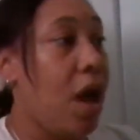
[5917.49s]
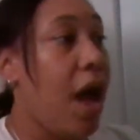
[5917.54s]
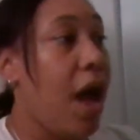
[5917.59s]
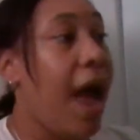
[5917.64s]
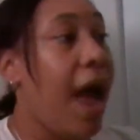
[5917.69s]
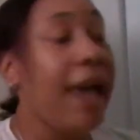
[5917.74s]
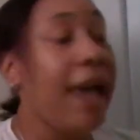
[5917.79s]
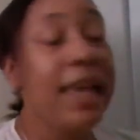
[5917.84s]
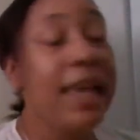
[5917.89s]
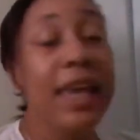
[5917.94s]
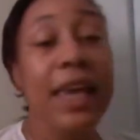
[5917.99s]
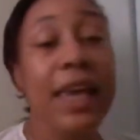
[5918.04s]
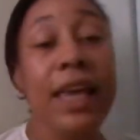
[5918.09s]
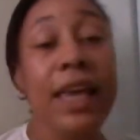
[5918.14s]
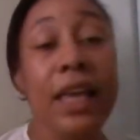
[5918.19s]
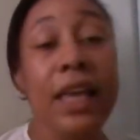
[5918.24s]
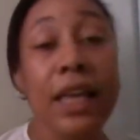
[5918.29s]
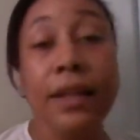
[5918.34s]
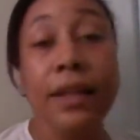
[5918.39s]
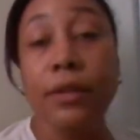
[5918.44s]
I
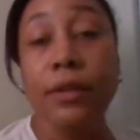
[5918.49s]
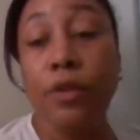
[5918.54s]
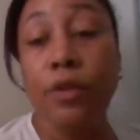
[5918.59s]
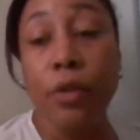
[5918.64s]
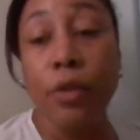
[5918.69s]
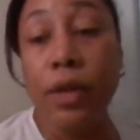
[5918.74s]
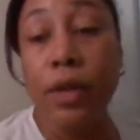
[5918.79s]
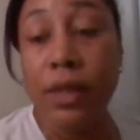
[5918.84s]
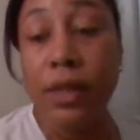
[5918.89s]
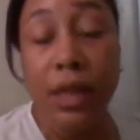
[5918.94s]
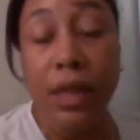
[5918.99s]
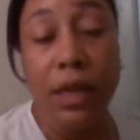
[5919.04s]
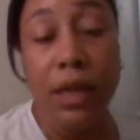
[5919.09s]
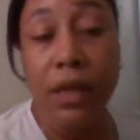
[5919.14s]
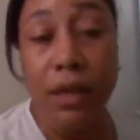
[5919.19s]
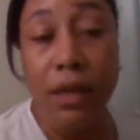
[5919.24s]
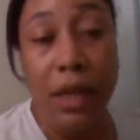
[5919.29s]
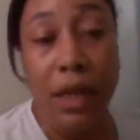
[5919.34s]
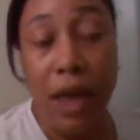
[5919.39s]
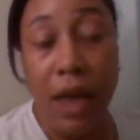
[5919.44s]
can't endorse
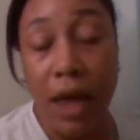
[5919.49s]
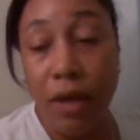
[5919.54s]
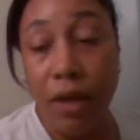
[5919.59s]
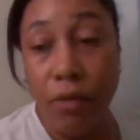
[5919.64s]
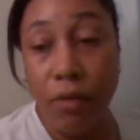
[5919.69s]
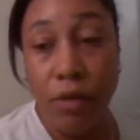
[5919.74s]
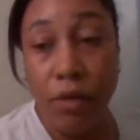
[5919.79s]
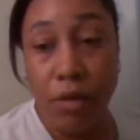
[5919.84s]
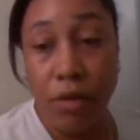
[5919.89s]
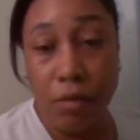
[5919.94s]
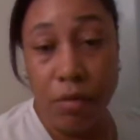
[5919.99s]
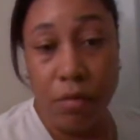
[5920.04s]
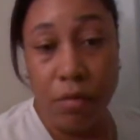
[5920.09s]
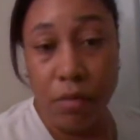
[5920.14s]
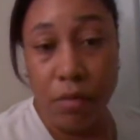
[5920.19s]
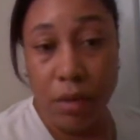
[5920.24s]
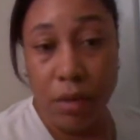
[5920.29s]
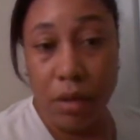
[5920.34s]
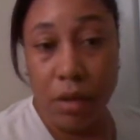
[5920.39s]
anything I don't use.